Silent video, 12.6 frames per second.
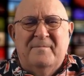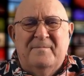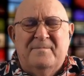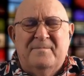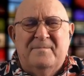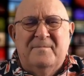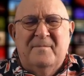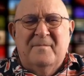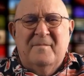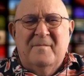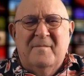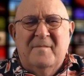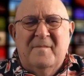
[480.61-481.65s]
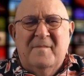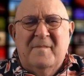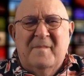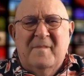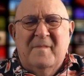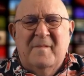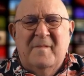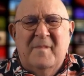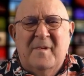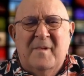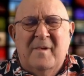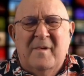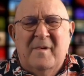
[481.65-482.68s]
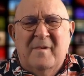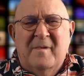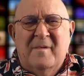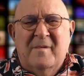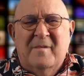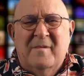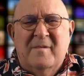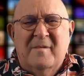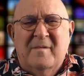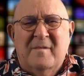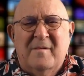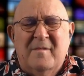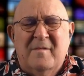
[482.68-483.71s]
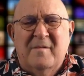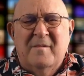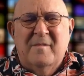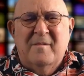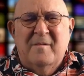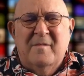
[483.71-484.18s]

(not speaking)